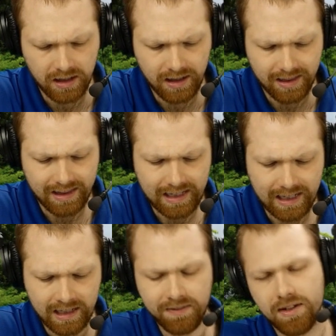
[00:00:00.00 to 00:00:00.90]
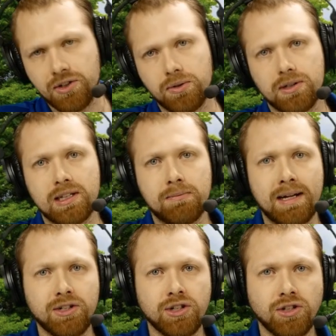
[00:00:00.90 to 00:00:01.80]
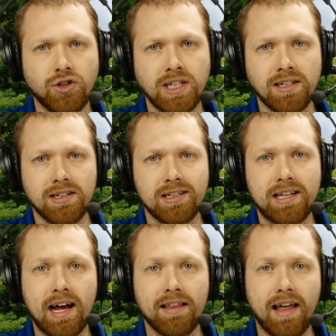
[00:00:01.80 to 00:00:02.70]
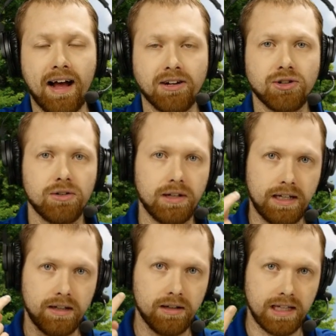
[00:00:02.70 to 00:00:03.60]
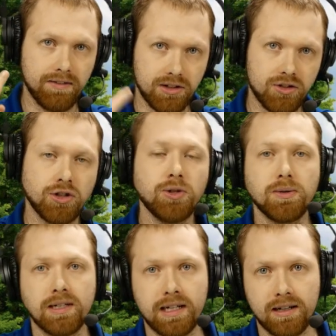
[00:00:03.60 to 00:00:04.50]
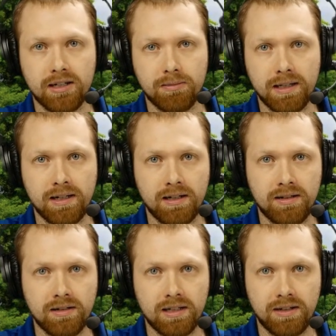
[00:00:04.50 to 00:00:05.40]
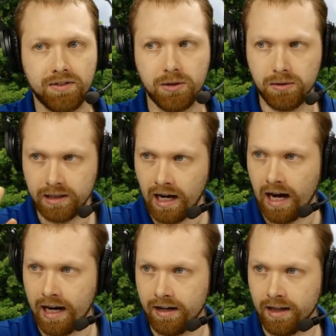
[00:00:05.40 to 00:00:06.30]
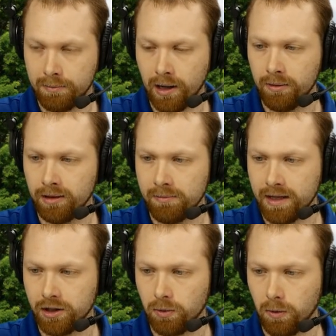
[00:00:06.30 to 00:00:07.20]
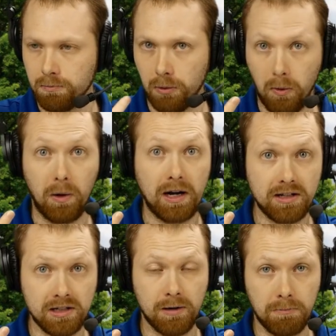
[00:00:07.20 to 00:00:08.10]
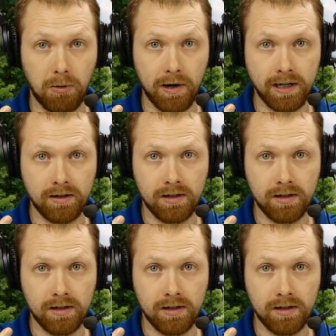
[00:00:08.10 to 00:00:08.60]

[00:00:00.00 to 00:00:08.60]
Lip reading: the individuals that mention Jesus' death actually give us two things, because if you died, that probably meant you were born at some point.